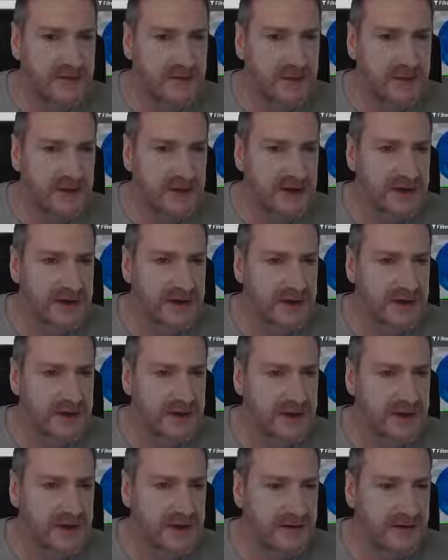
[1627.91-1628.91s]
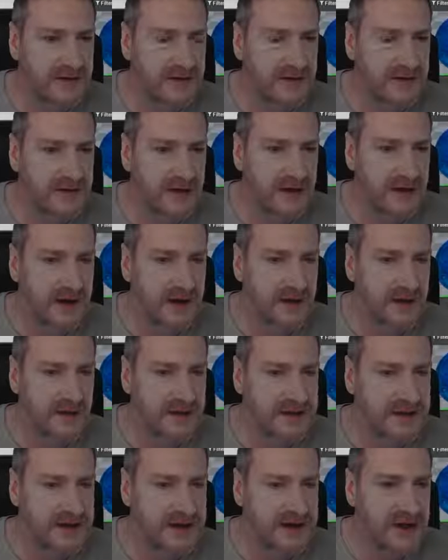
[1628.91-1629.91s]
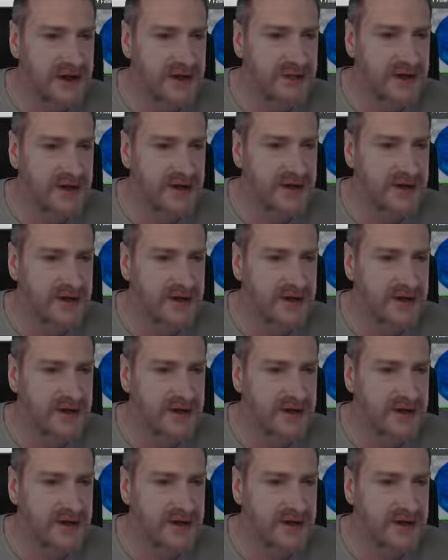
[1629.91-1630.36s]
We'll look at that another time though.